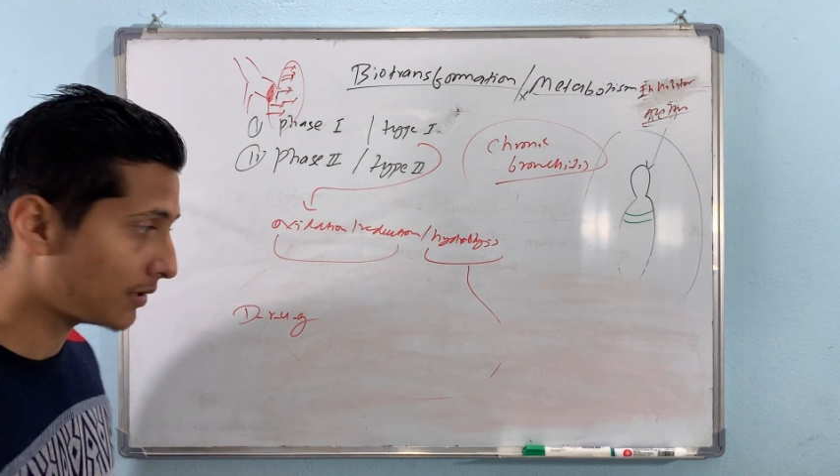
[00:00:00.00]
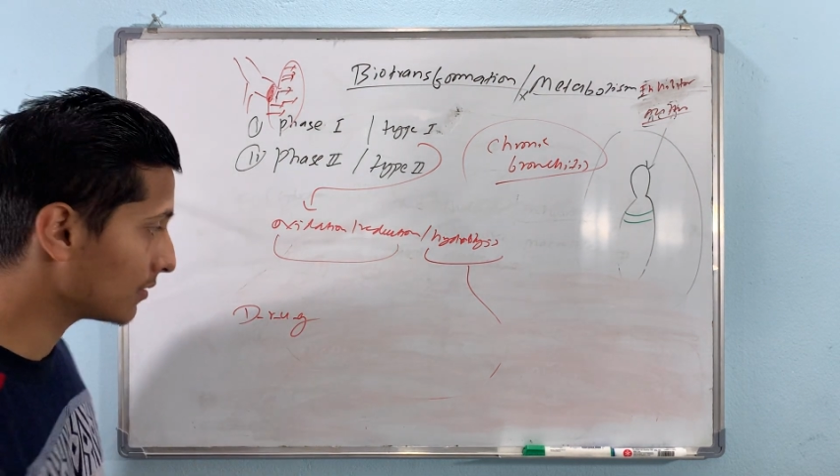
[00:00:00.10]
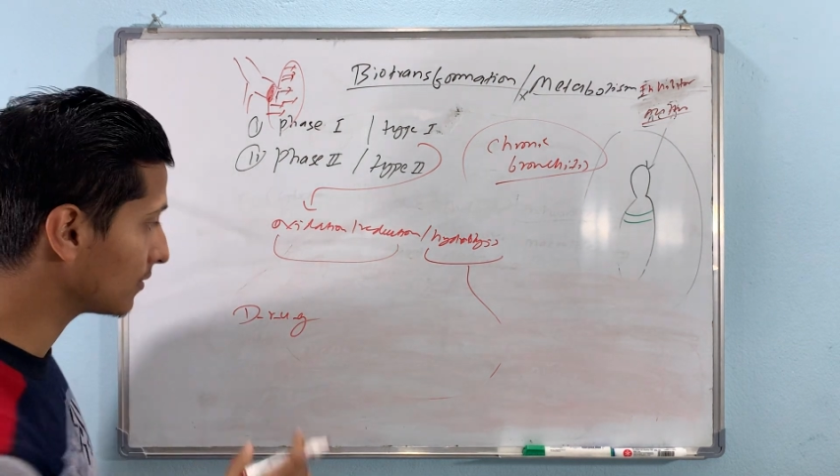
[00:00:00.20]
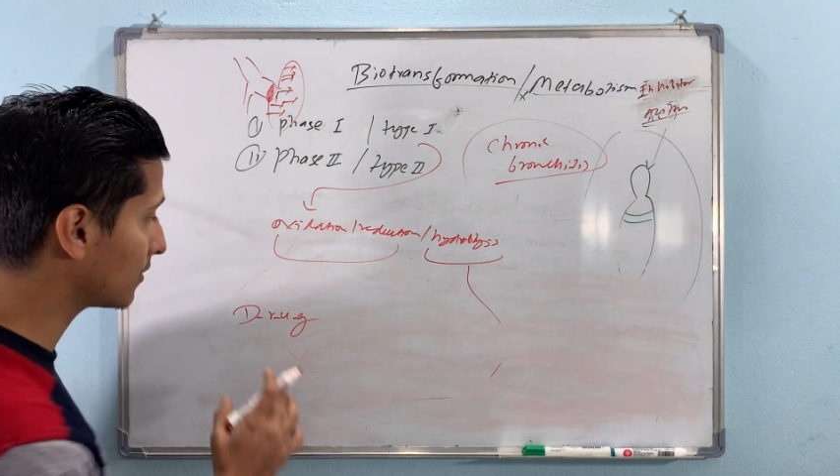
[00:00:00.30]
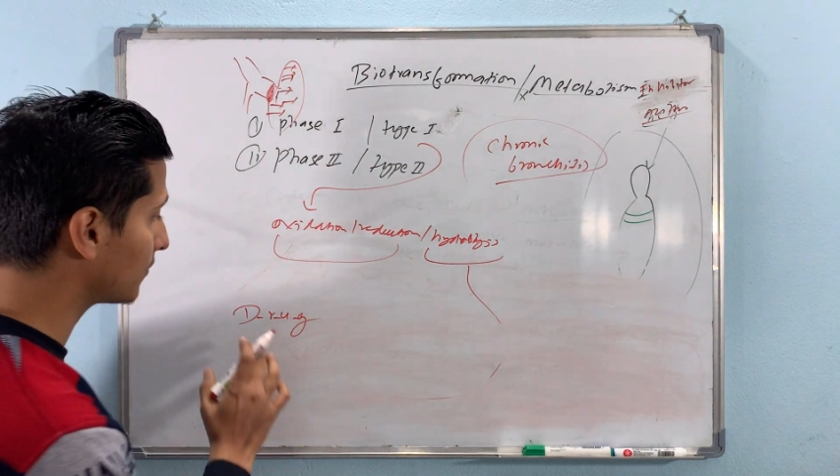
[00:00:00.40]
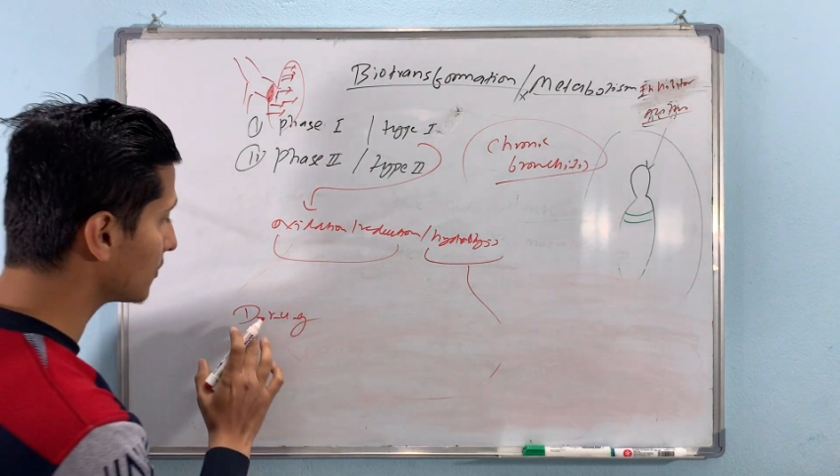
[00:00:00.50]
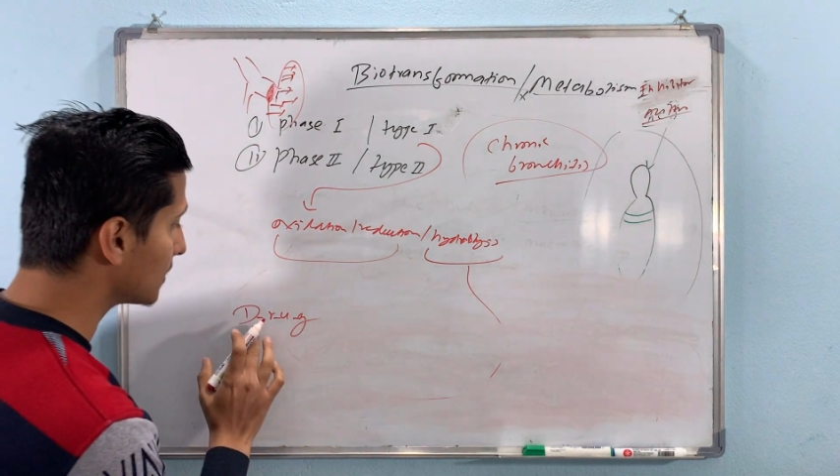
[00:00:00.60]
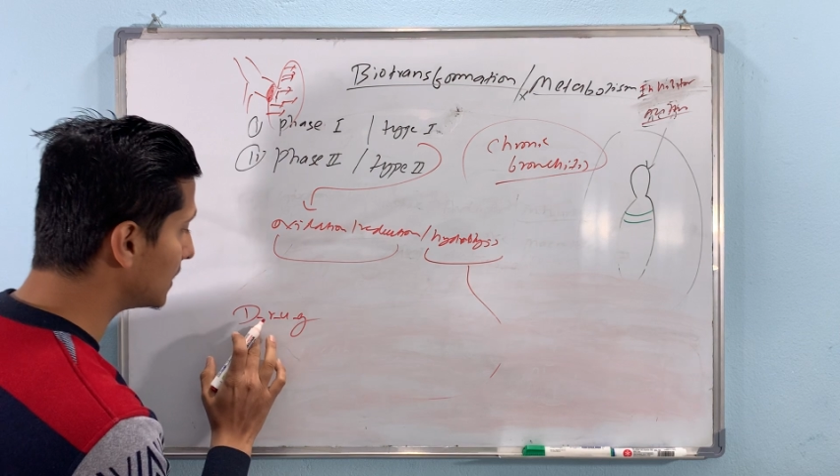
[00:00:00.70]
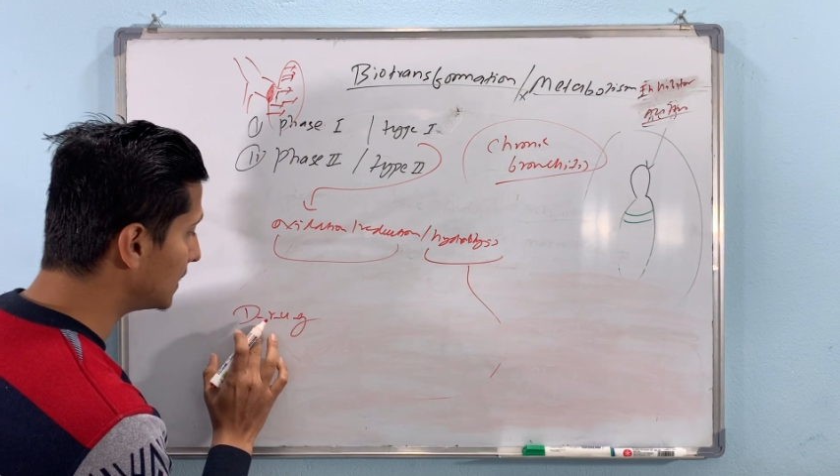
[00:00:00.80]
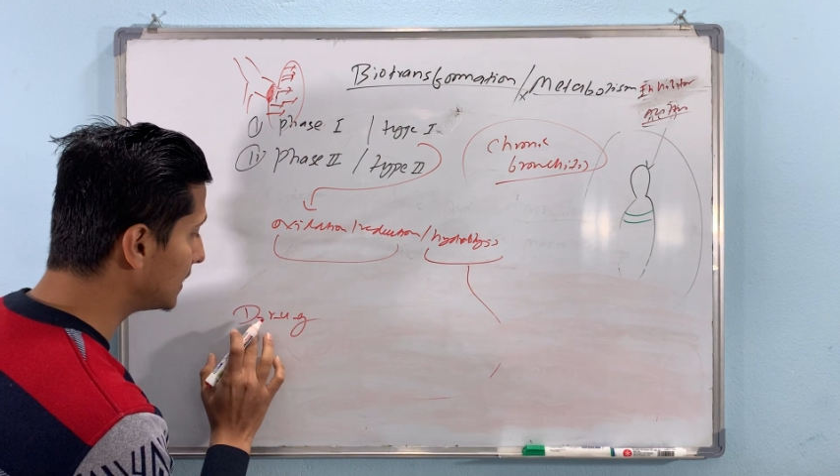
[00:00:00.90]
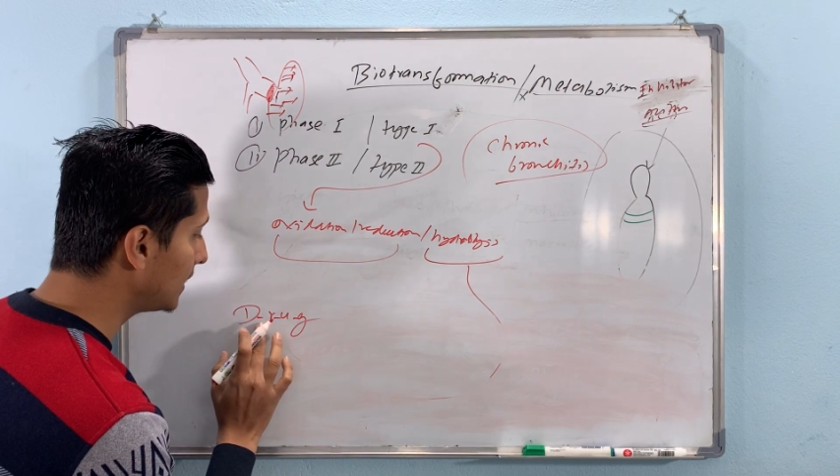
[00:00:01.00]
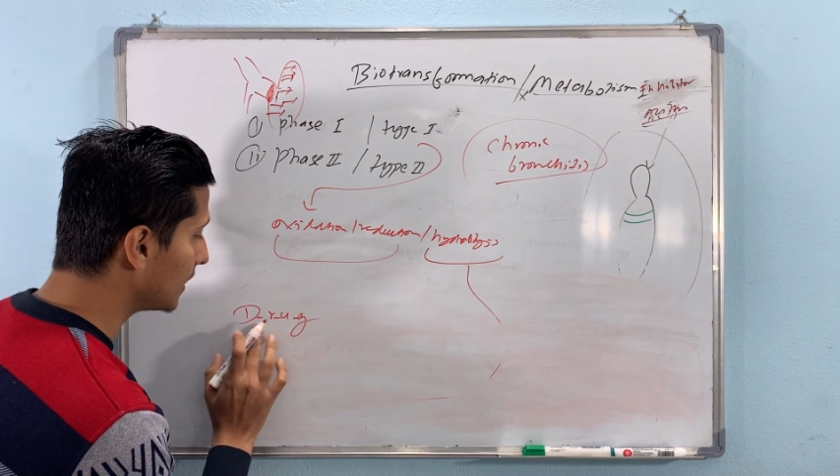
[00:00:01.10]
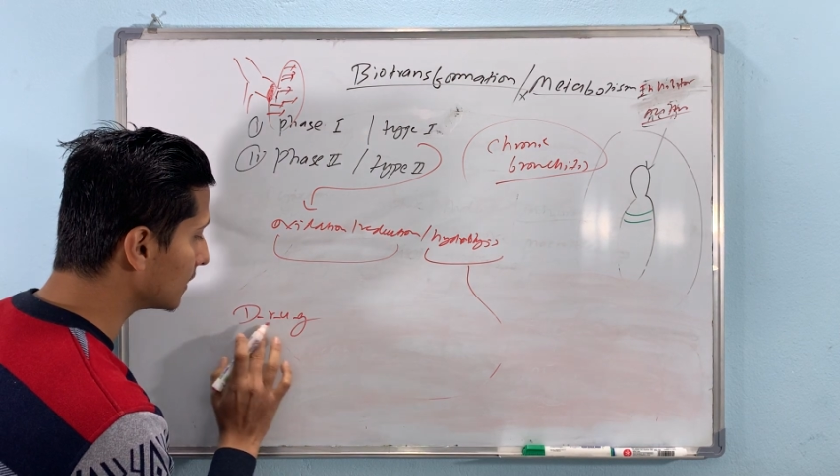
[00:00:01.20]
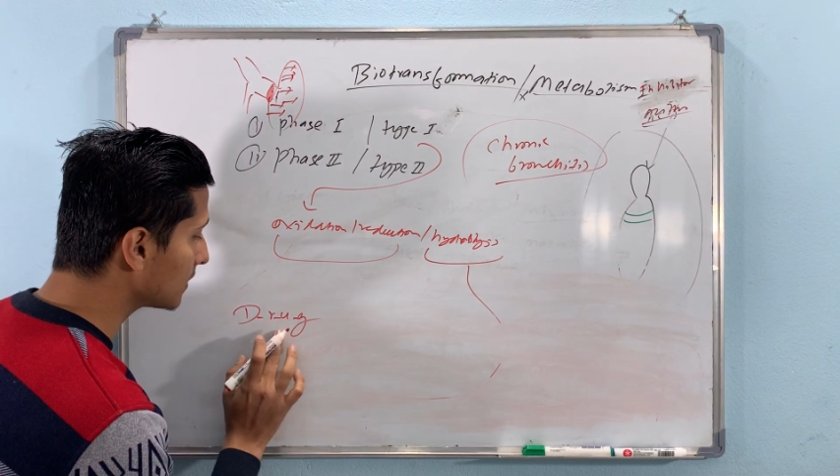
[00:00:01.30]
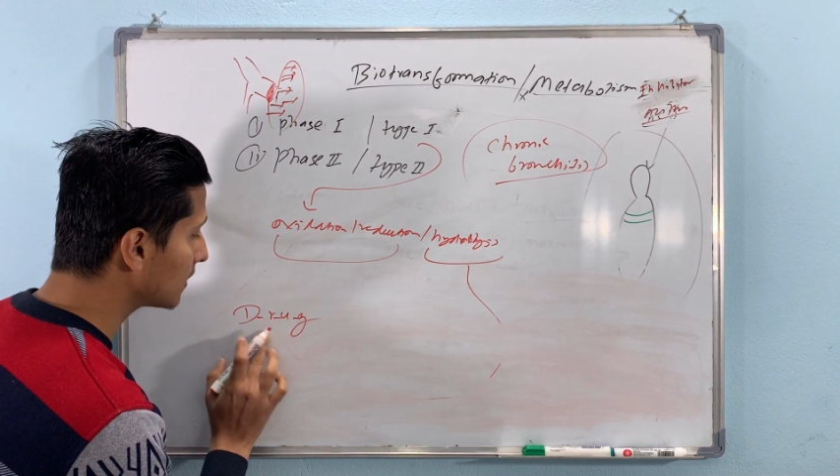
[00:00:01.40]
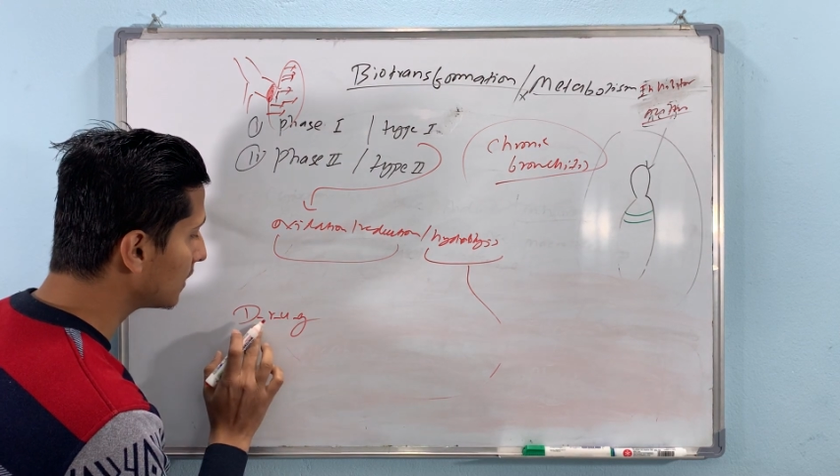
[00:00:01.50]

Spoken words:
So suppose these